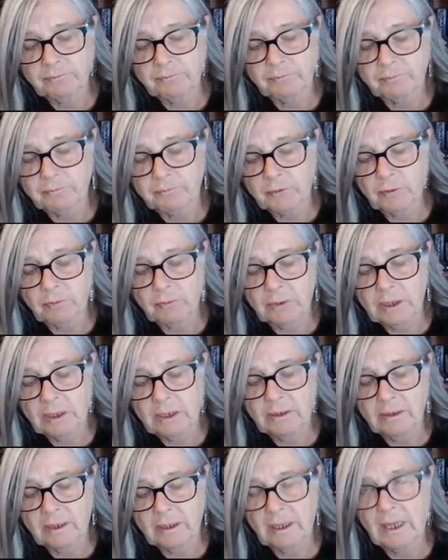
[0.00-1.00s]
reading the
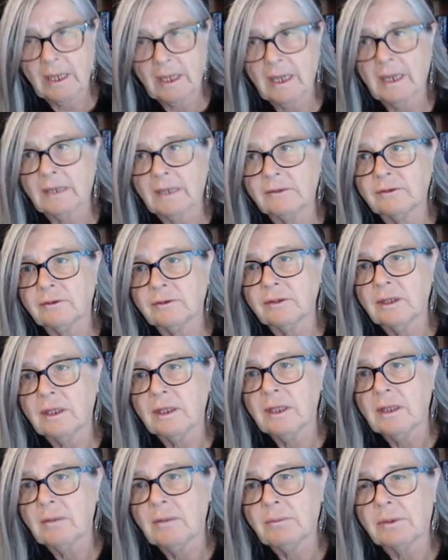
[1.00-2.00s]
cards,
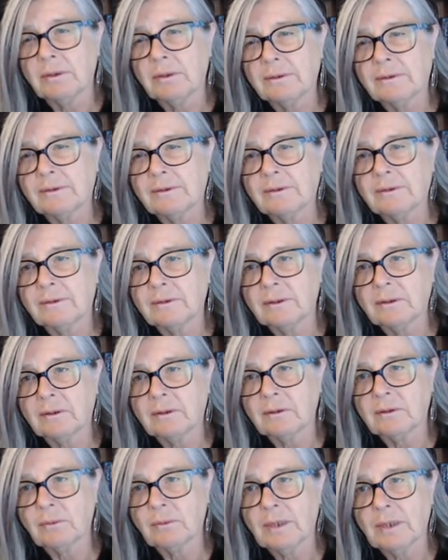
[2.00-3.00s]
because the
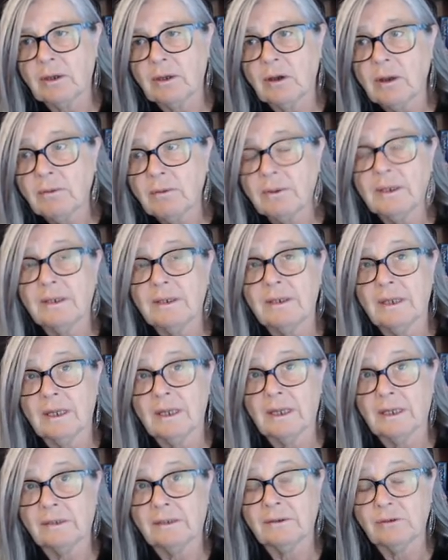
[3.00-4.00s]
way I read
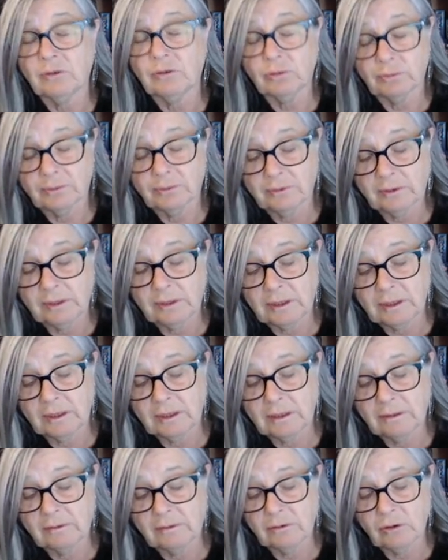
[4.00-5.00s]
cards, as you'll see, is
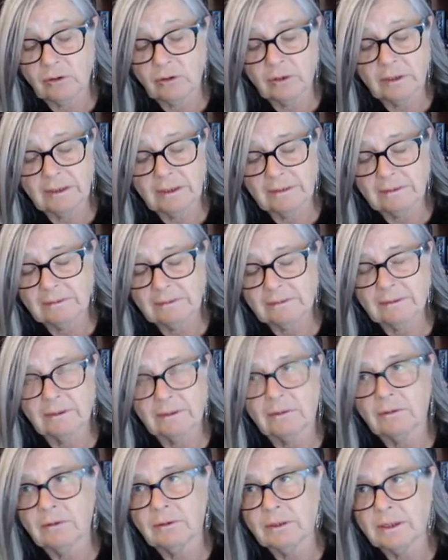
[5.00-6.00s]
not
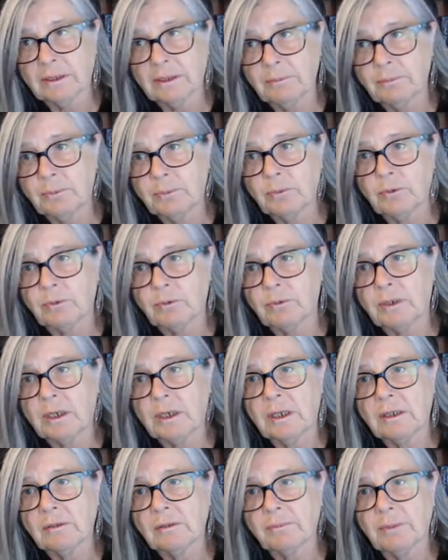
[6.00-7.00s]
necessarily book readings
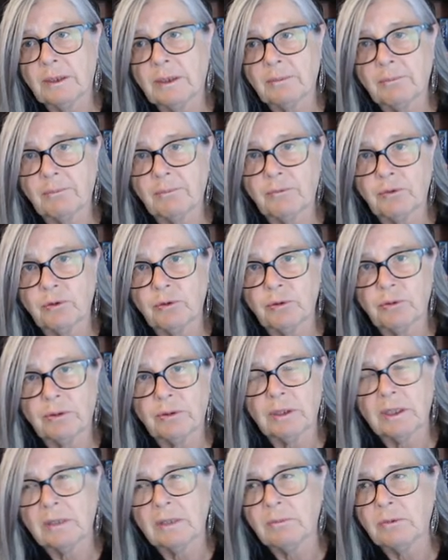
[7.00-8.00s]
but through the
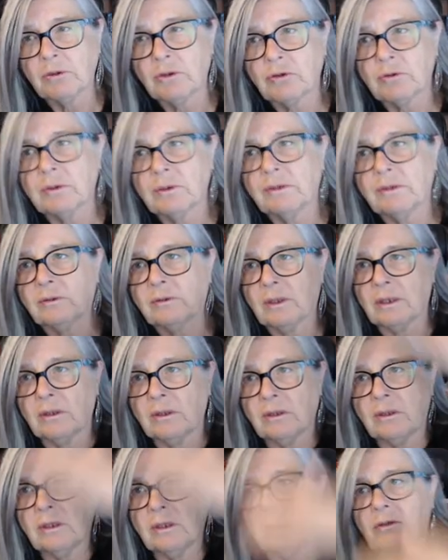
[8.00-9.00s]
imageries and
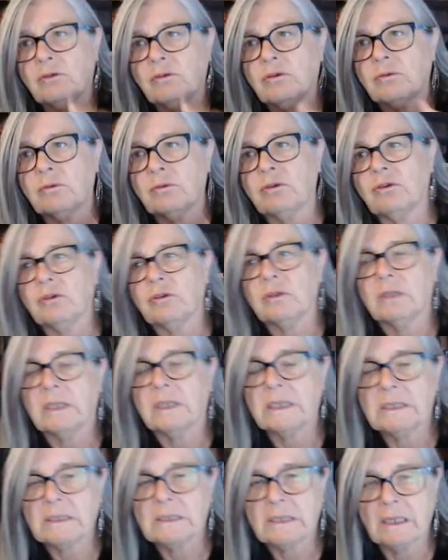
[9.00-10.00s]
the intuition that is
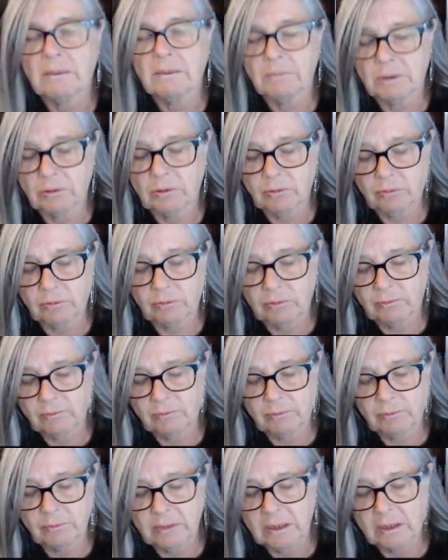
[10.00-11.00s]
coming through for
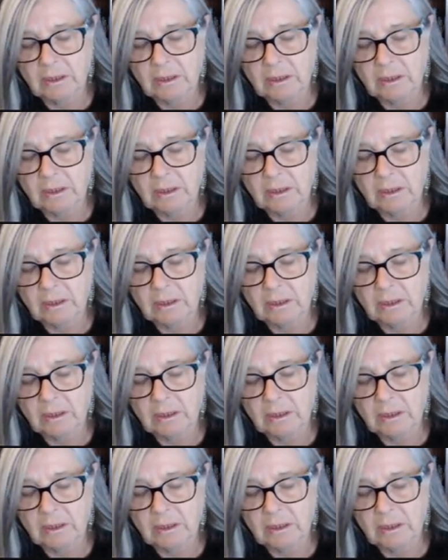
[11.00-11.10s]
me.